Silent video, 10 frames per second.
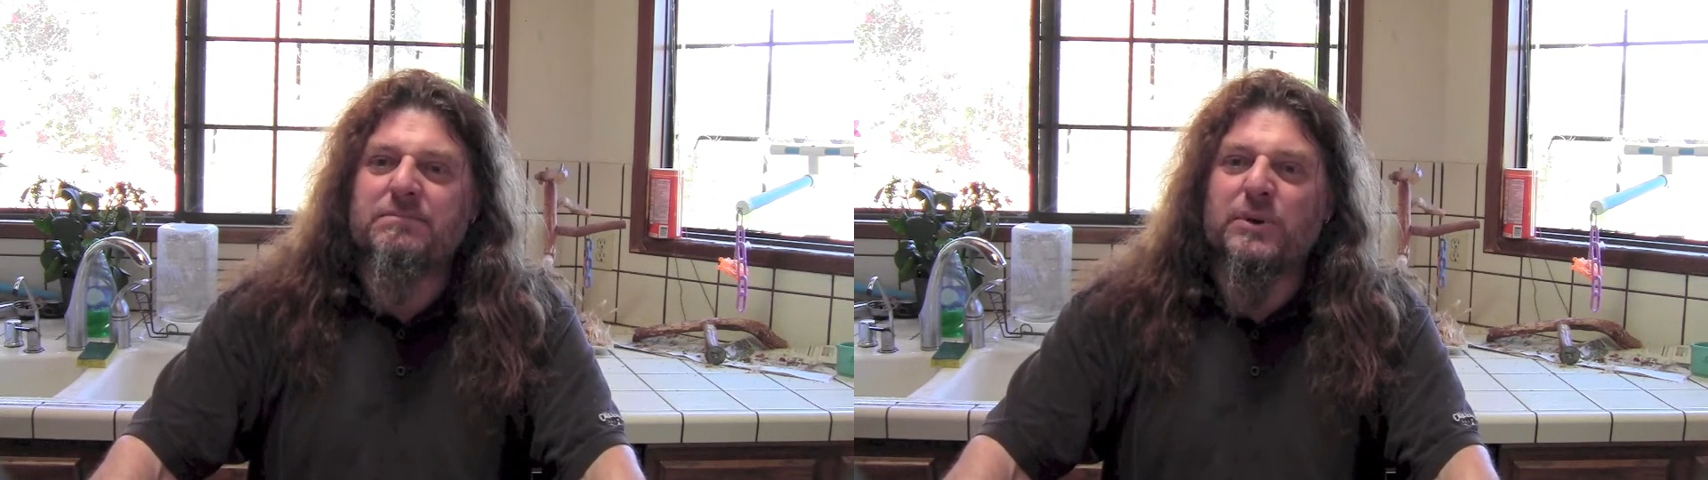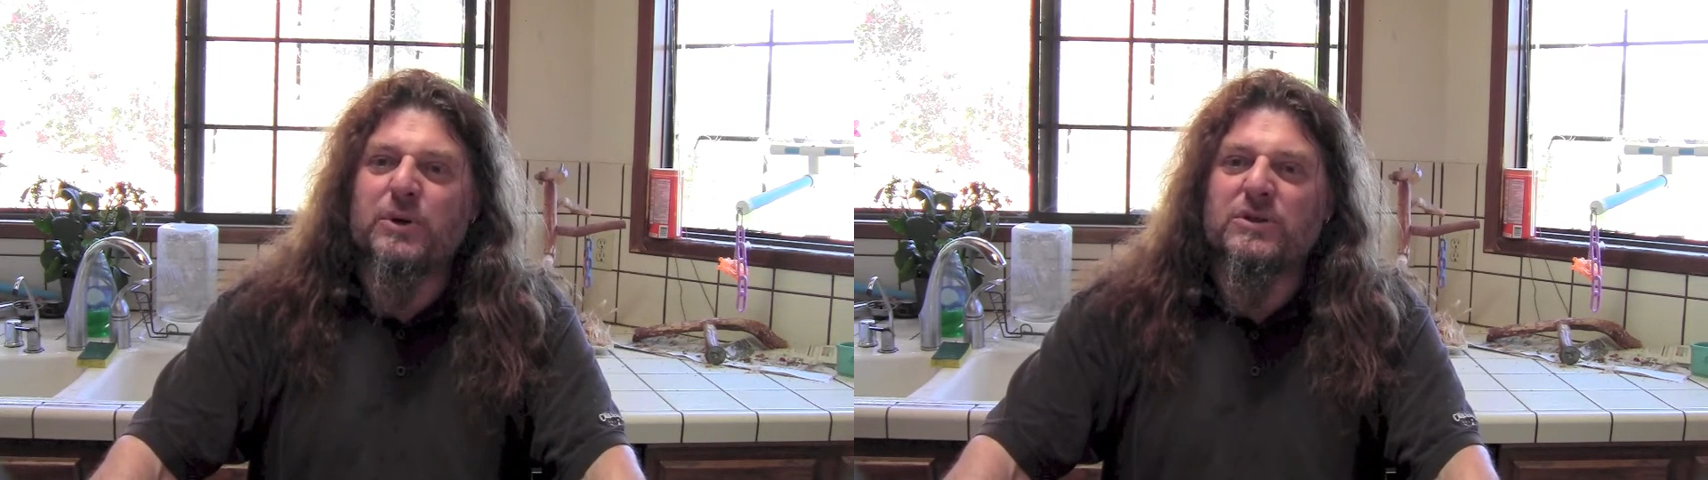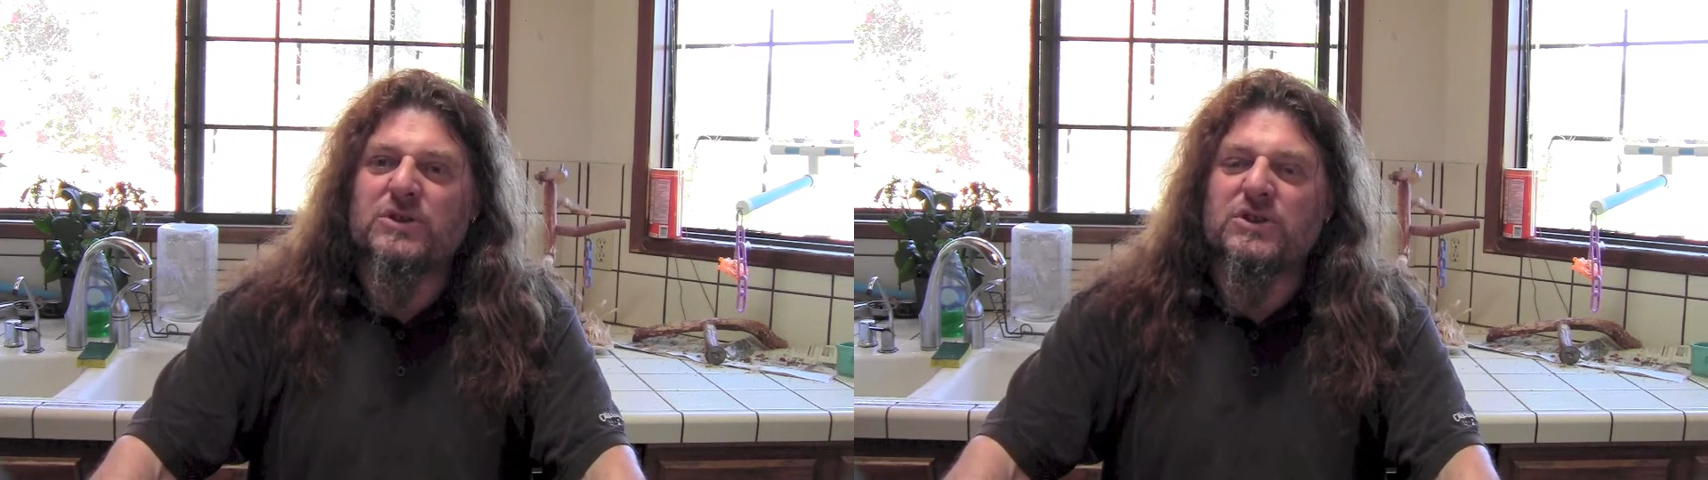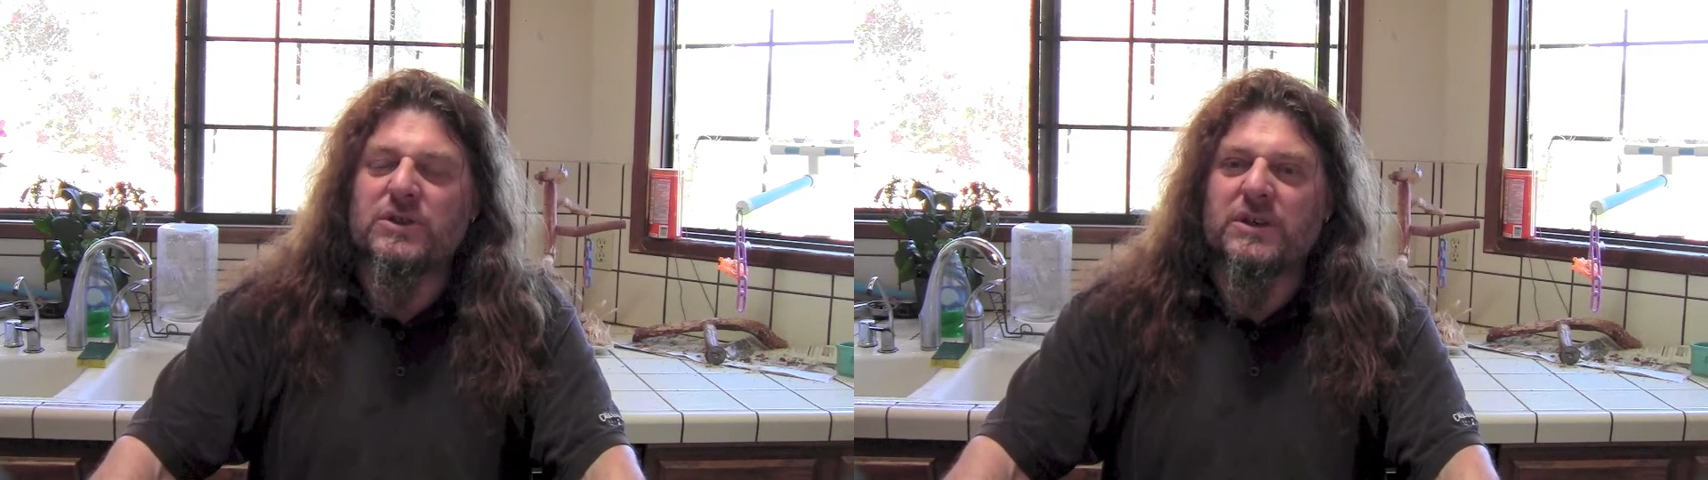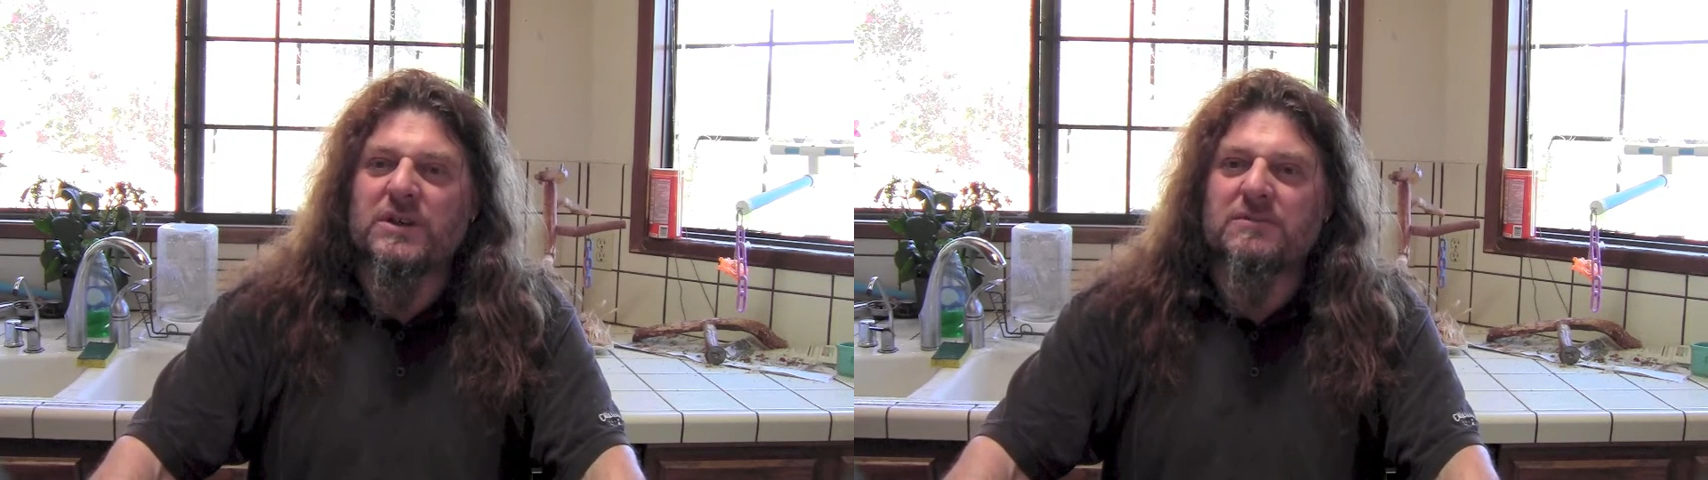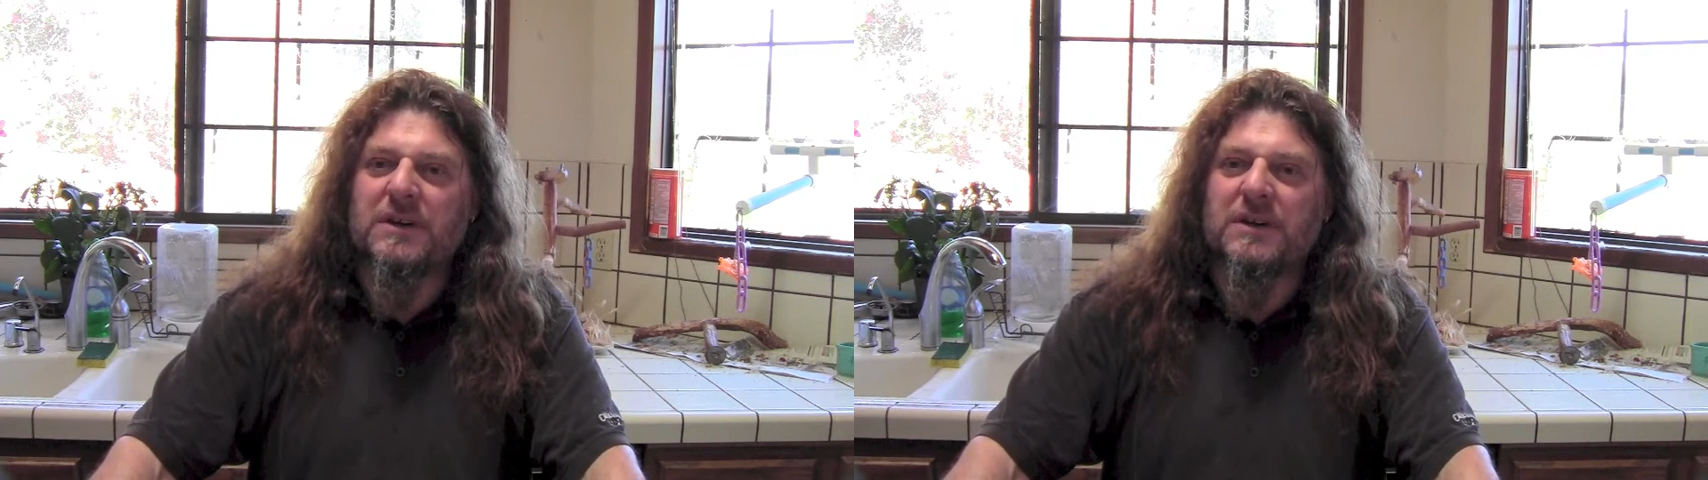burned sugar,